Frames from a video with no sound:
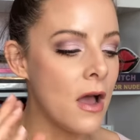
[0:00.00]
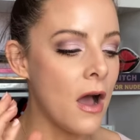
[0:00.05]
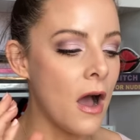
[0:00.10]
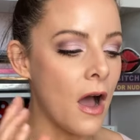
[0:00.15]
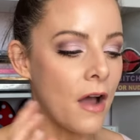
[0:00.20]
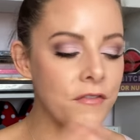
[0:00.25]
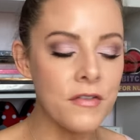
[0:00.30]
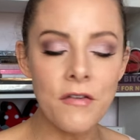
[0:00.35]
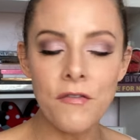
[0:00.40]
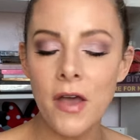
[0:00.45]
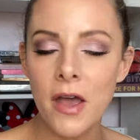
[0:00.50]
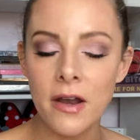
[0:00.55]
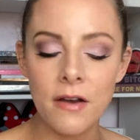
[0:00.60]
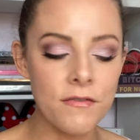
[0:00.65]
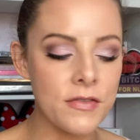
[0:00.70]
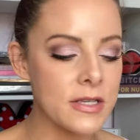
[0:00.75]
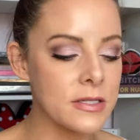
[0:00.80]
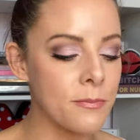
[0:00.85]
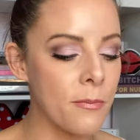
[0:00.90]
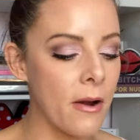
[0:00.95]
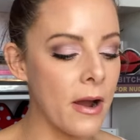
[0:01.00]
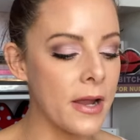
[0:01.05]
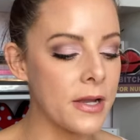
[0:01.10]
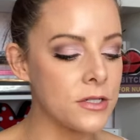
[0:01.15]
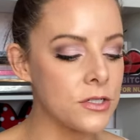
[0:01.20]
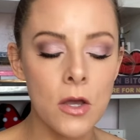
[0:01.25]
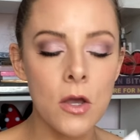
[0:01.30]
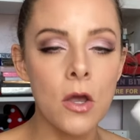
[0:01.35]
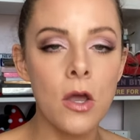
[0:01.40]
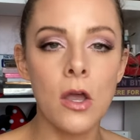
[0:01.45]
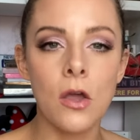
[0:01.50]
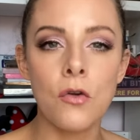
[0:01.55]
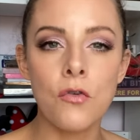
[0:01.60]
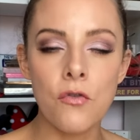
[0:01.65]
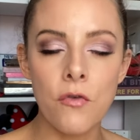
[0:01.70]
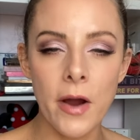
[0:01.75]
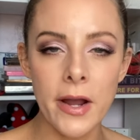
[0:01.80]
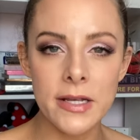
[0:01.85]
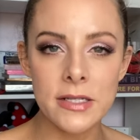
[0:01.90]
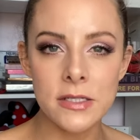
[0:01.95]
I've never heard of this brand.
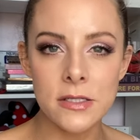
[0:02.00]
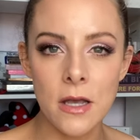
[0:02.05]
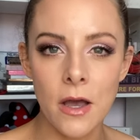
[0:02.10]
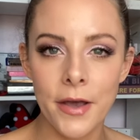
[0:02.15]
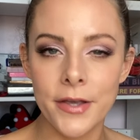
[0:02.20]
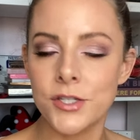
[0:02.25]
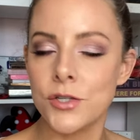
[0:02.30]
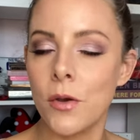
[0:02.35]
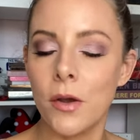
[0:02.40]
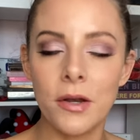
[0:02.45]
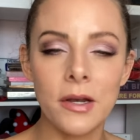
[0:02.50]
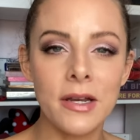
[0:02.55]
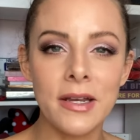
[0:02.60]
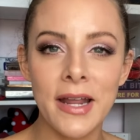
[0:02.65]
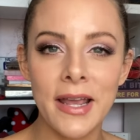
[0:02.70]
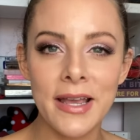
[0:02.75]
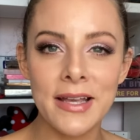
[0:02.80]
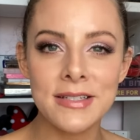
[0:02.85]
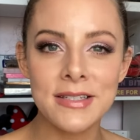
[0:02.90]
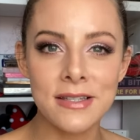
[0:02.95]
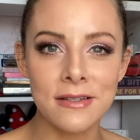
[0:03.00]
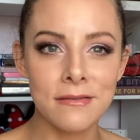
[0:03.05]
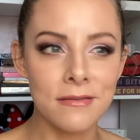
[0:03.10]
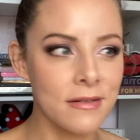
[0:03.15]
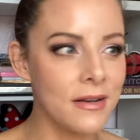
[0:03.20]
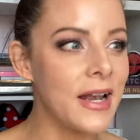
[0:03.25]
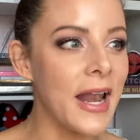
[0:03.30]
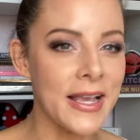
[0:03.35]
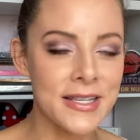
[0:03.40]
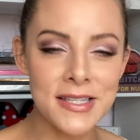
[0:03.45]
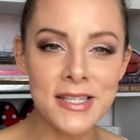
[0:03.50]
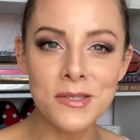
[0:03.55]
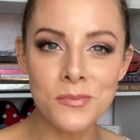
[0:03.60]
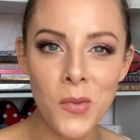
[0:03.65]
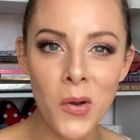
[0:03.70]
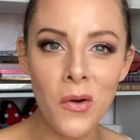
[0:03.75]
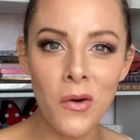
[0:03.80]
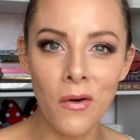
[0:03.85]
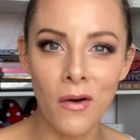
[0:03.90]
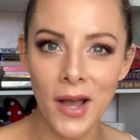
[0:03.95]
Great size. You only need, less is
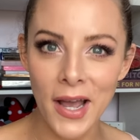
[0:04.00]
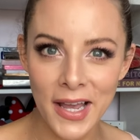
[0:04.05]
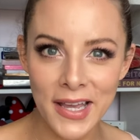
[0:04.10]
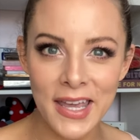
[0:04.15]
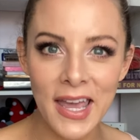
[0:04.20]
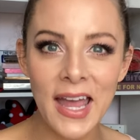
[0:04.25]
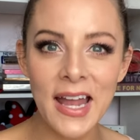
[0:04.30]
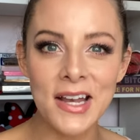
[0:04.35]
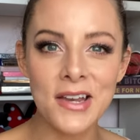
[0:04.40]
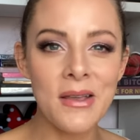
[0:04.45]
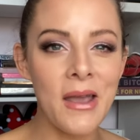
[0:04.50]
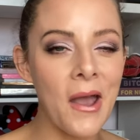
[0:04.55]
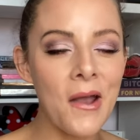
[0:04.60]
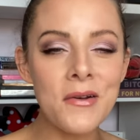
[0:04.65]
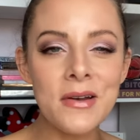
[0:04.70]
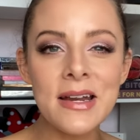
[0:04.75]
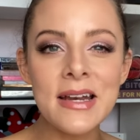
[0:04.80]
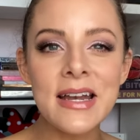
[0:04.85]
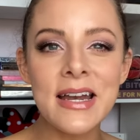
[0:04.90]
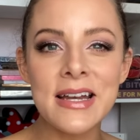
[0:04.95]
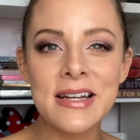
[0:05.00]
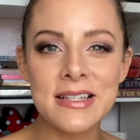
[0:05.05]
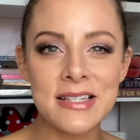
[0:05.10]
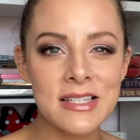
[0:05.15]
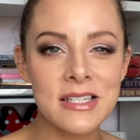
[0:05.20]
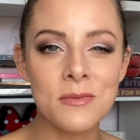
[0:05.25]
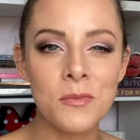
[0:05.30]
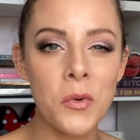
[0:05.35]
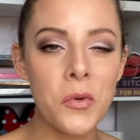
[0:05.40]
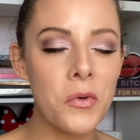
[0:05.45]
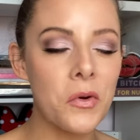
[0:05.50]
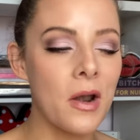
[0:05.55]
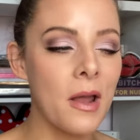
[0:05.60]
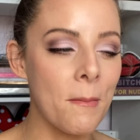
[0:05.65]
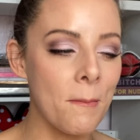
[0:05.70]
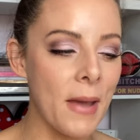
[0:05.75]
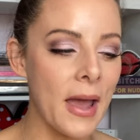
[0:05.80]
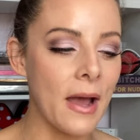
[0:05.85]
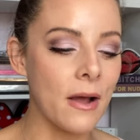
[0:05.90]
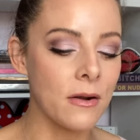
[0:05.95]
more. Again, you only need a small
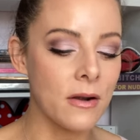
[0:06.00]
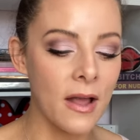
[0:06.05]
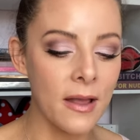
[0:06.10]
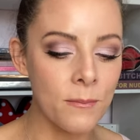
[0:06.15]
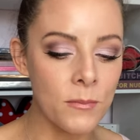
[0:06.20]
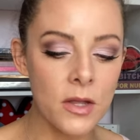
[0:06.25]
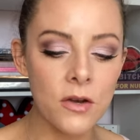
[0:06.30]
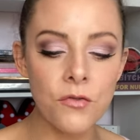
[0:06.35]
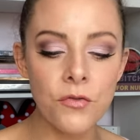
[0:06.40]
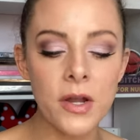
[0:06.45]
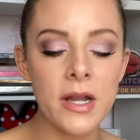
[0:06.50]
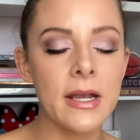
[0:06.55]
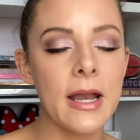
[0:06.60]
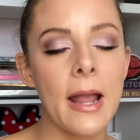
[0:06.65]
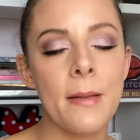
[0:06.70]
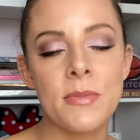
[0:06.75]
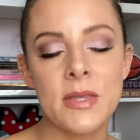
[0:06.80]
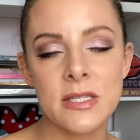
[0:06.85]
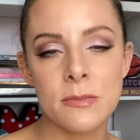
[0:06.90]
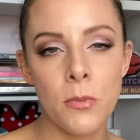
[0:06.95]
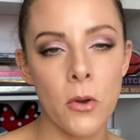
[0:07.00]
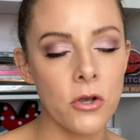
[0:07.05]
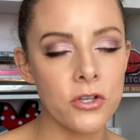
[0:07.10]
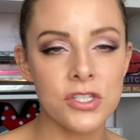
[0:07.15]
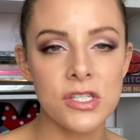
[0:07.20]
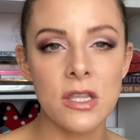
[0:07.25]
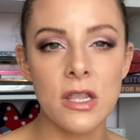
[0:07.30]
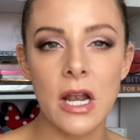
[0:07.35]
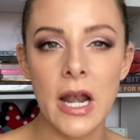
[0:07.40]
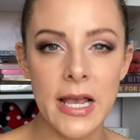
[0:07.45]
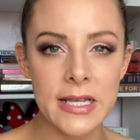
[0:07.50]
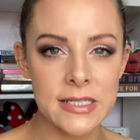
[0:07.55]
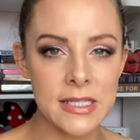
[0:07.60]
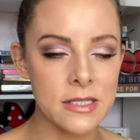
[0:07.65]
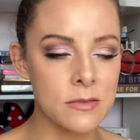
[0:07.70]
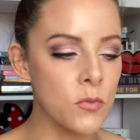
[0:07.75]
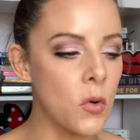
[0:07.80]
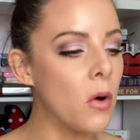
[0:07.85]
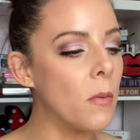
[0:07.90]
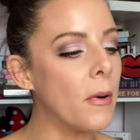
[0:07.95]
amount. I'm going to rename this box to the less
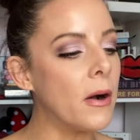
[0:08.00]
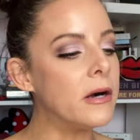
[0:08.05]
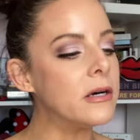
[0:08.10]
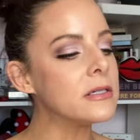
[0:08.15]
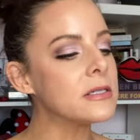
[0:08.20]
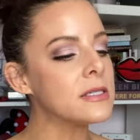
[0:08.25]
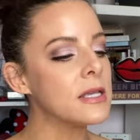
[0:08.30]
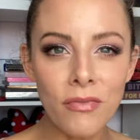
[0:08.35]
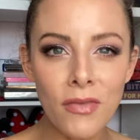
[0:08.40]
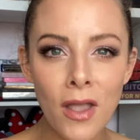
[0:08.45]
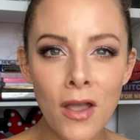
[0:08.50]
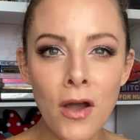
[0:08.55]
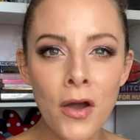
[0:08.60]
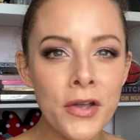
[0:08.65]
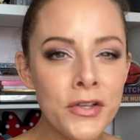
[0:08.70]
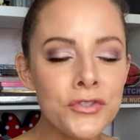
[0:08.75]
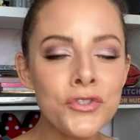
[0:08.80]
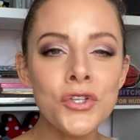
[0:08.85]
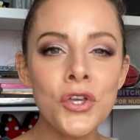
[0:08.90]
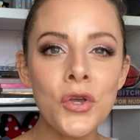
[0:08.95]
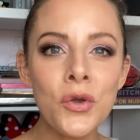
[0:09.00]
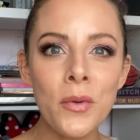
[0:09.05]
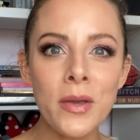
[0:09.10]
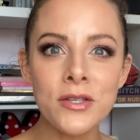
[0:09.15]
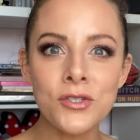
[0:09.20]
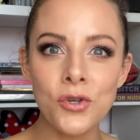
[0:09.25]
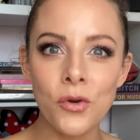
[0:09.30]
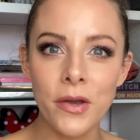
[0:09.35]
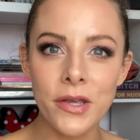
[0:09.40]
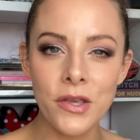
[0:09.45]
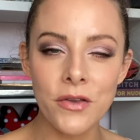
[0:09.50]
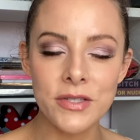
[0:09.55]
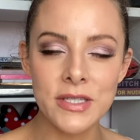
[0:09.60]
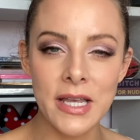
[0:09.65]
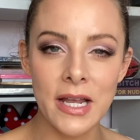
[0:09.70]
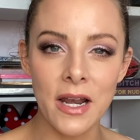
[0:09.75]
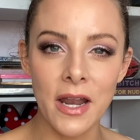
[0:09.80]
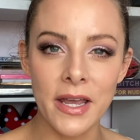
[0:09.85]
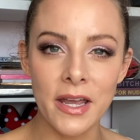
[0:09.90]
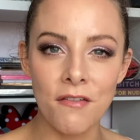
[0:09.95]
is more box. I do enjoy
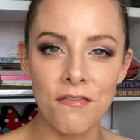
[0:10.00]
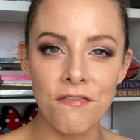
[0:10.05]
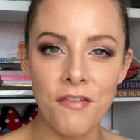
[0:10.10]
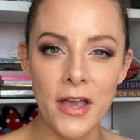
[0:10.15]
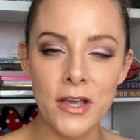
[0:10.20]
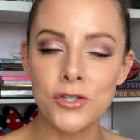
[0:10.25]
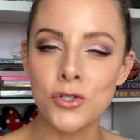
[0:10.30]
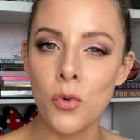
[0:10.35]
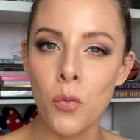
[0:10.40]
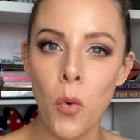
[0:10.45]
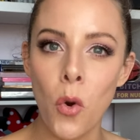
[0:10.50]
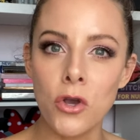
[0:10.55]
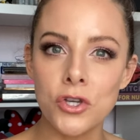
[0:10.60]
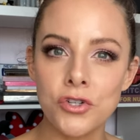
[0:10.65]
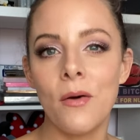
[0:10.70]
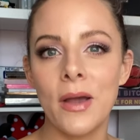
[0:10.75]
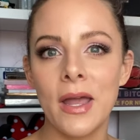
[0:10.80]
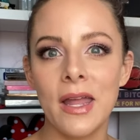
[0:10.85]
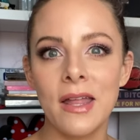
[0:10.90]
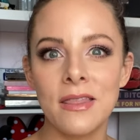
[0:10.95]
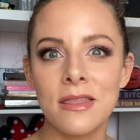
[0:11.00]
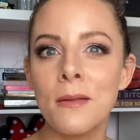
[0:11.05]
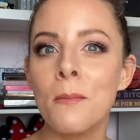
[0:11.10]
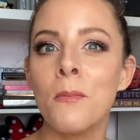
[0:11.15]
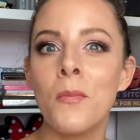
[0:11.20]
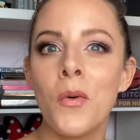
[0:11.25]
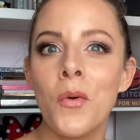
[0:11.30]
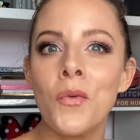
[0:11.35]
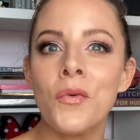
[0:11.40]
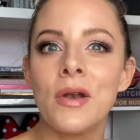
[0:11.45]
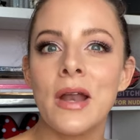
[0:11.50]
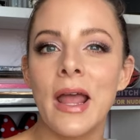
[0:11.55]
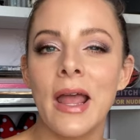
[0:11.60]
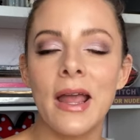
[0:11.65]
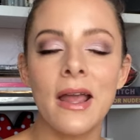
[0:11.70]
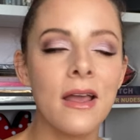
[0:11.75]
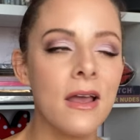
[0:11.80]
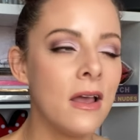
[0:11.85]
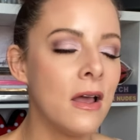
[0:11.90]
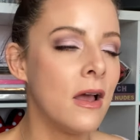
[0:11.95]
using like a facial wash in the
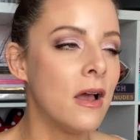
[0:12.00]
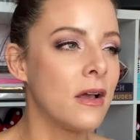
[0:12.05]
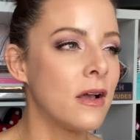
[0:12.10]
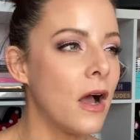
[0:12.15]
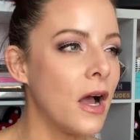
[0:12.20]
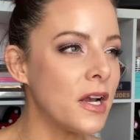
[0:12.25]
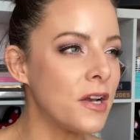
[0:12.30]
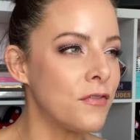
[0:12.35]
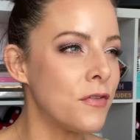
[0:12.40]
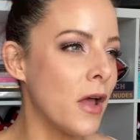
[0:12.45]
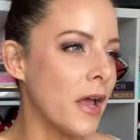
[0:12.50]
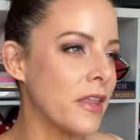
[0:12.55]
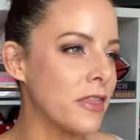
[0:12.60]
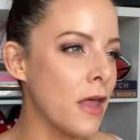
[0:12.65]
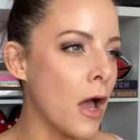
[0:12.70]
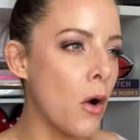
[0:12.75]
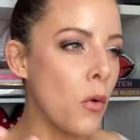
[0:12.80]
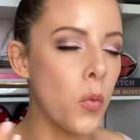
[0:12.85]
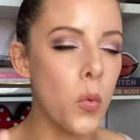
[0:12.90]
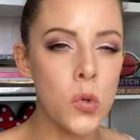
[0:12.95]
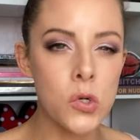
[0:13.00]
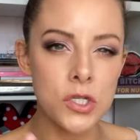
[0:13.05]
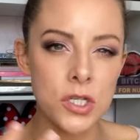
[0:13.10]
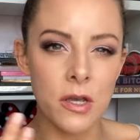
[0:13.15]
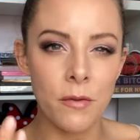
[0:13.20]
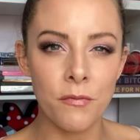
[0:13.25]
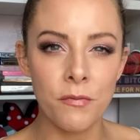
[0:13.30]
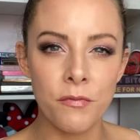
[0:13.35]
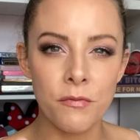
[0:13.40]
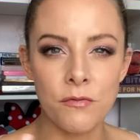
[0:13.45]
morning, kind of like the whole water